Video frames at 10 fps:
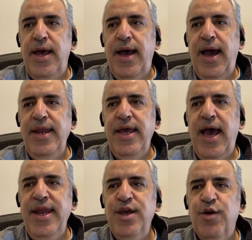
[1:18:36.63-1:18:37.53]

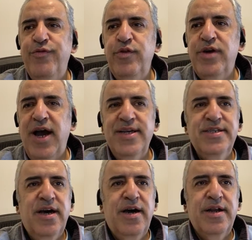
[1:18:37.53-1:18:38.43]
Any of you guys
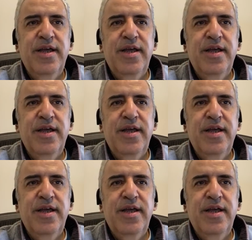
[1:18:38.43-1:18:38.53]
are